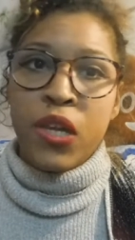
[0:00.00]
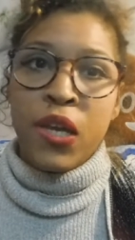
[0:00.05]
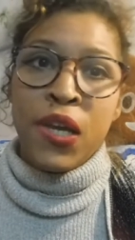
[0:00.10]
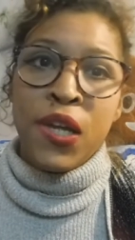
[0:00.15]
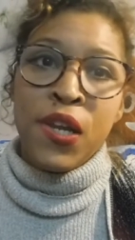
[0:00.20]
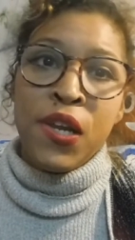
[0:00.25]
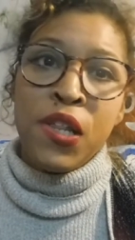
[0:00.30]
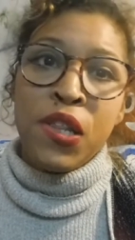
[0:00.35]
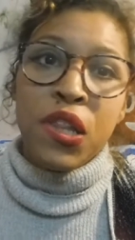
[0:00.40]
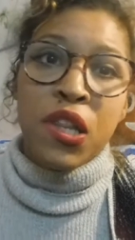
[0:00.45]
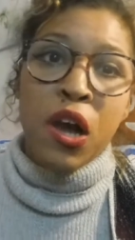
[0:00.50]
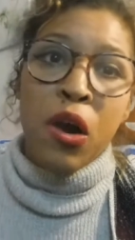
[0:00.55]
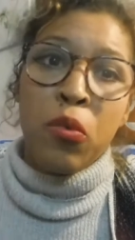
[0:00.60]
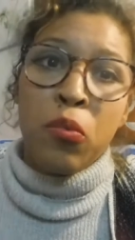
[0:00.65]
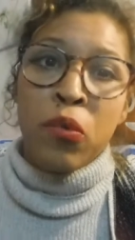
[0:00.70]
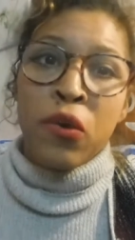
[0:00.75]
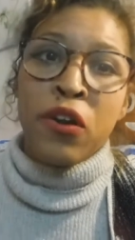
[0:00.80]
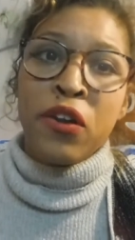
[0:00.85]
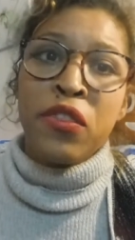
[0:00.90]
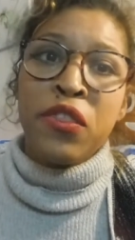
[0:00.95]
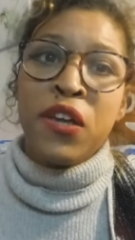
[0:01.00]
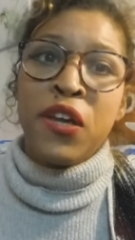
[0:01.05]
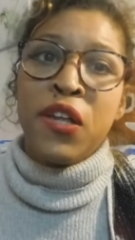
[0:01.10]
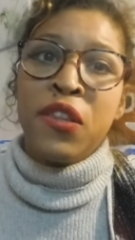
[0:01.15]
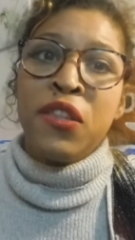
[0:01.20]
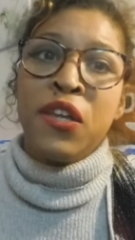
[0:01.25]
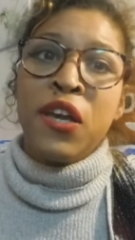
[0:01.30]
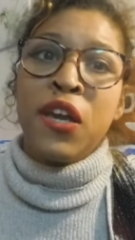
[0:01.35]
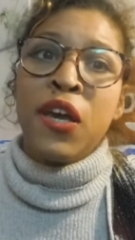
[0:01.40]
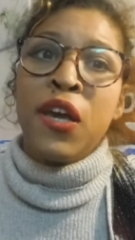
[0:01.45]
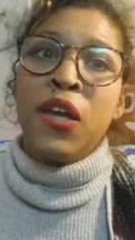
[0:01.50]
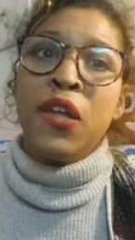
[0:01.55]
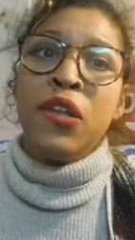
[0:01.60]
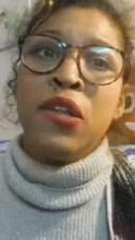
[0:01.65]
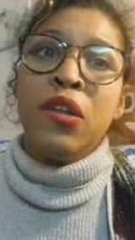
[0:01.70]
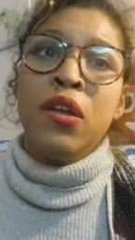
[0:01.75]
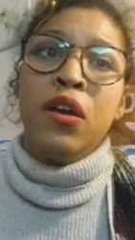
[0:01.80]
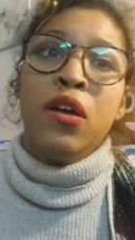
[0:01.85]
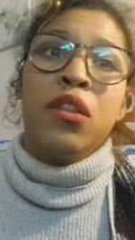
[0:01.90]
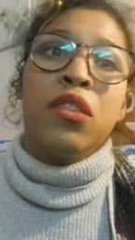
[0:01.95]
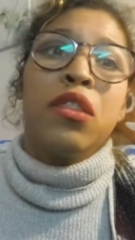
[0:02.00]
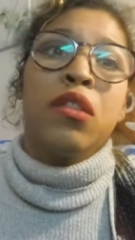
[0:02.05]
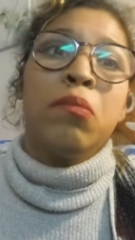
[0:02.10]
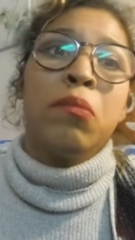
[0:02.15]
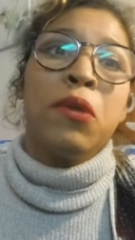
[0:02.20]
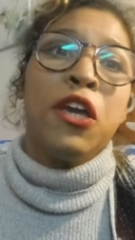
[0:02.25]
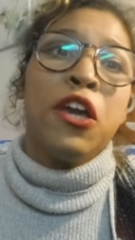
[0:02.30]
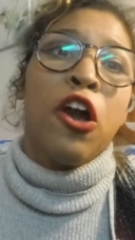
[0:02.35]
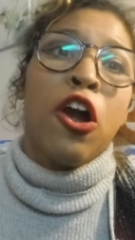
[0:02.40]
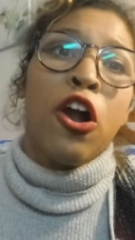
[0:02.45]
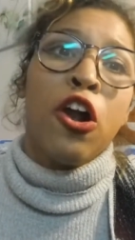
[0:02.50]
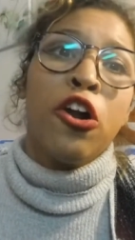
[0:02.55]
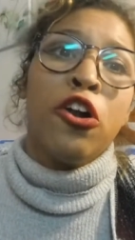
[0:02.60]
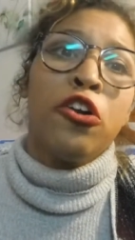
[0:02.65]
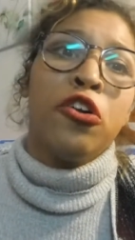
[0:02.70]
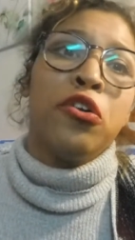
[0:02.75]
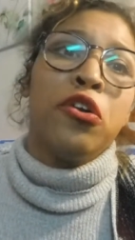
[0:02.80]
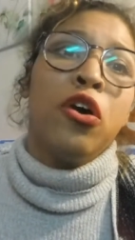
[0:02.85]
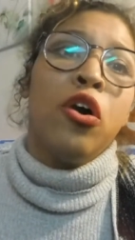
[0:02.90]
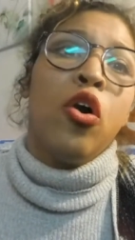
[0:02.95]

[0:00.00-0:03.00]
And it's not worth it in the end to be hurt